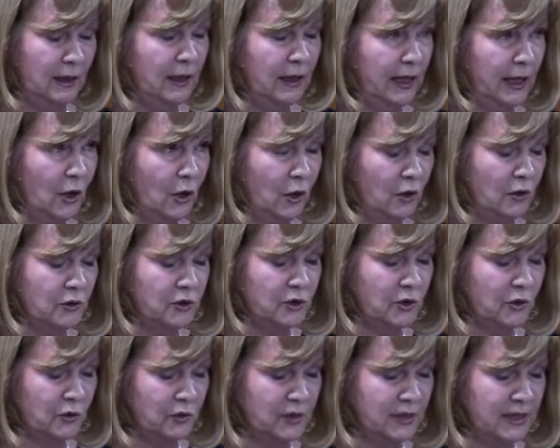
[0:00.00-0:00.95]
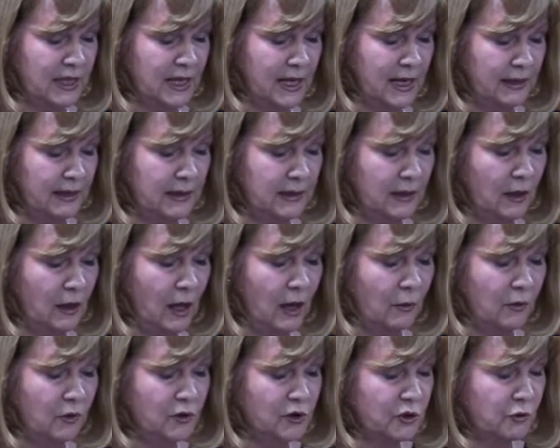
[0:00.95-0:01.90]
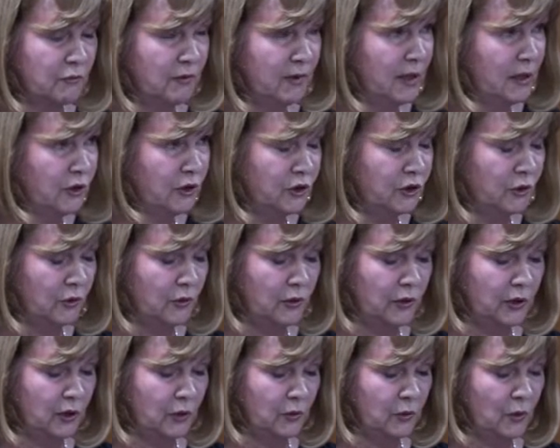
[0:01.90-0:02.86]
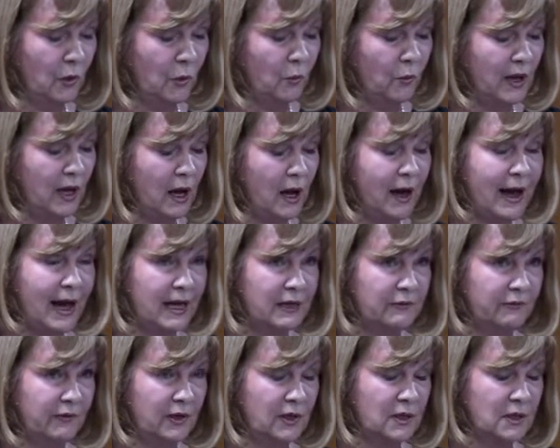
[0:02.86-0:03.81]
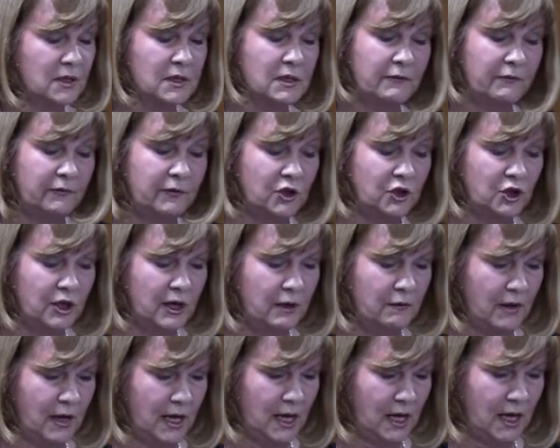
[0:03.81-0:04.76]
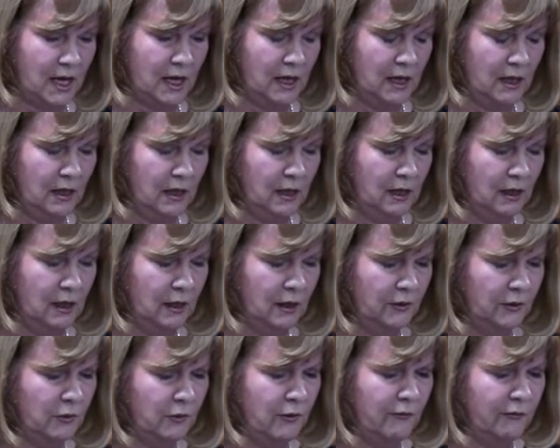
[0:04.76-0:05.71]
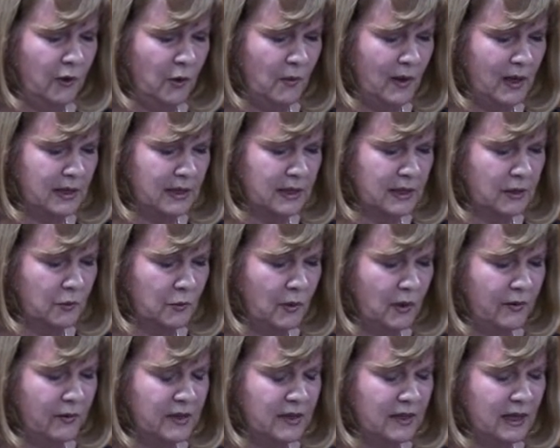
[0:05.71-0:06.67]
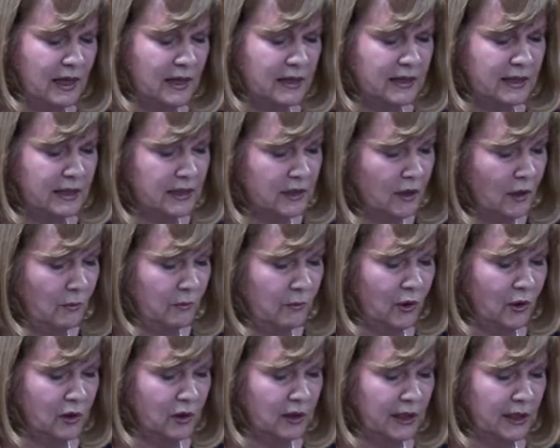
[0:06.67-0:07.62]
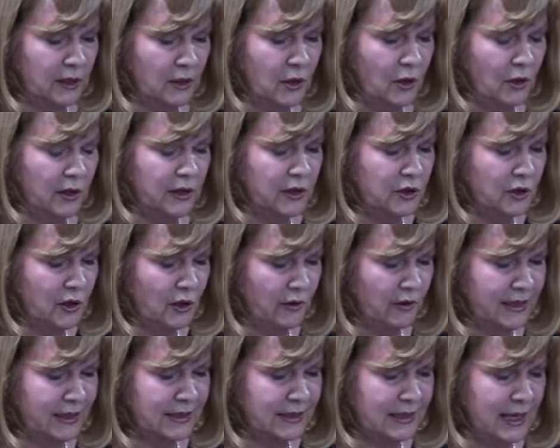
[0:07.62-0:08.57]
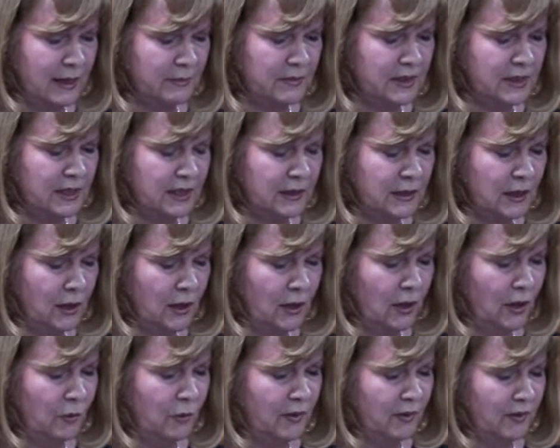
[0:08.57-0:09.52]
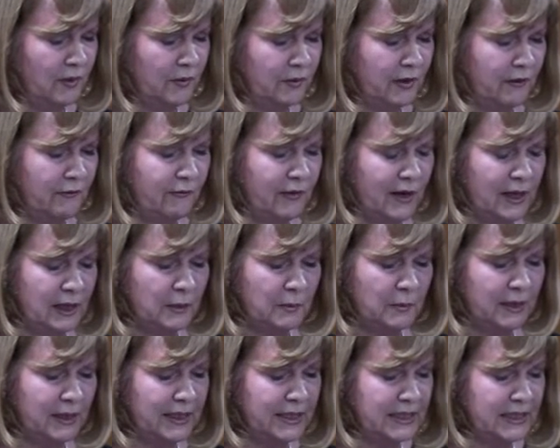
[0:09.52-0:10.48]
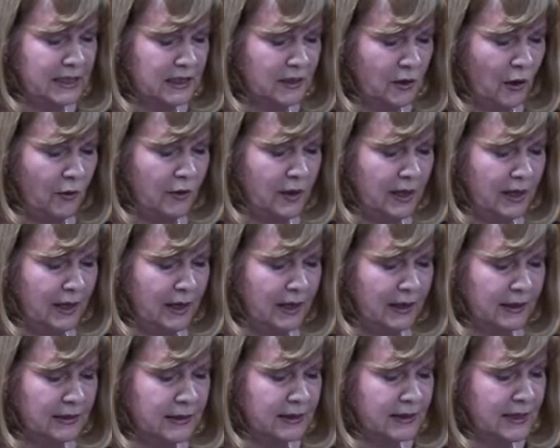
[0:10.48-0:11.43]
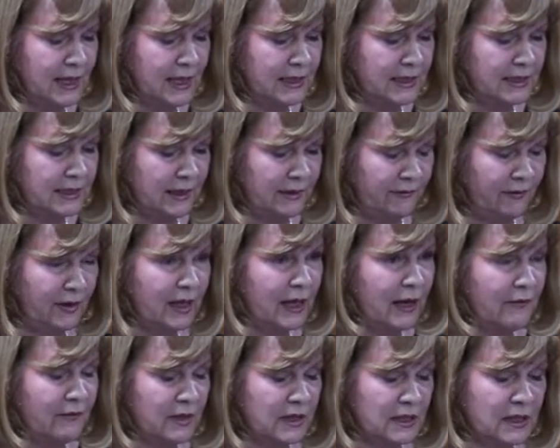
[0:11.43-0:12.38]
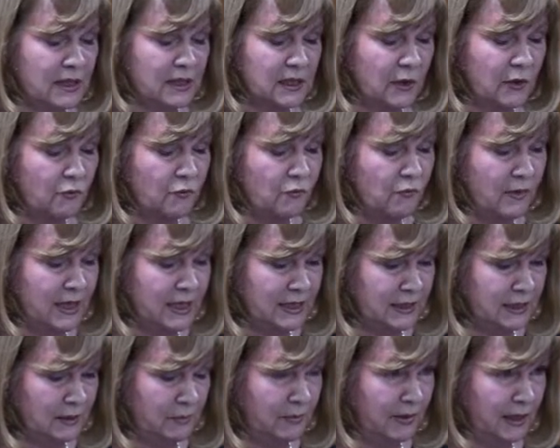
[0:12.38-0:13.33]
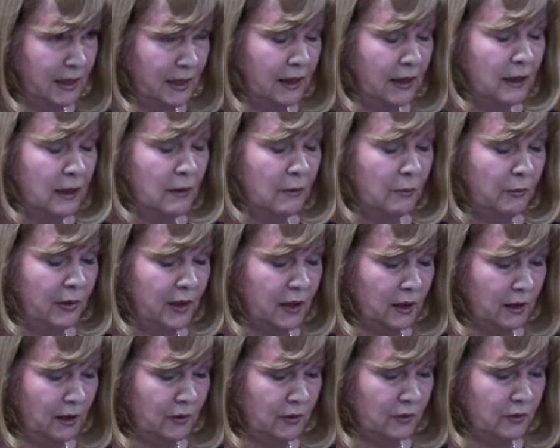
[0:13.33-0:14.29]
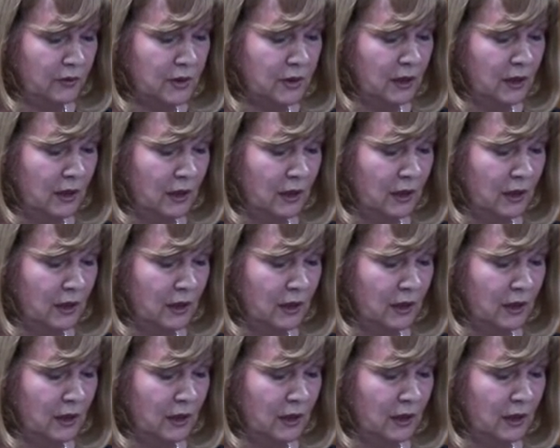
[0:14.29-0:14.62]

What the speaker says: He also said, I want to reassure you, we are advocates for Shearing. The review asks whether science is not broadly acknowledged or accepted, whether the available historic and scientific evidence can reasonably preclude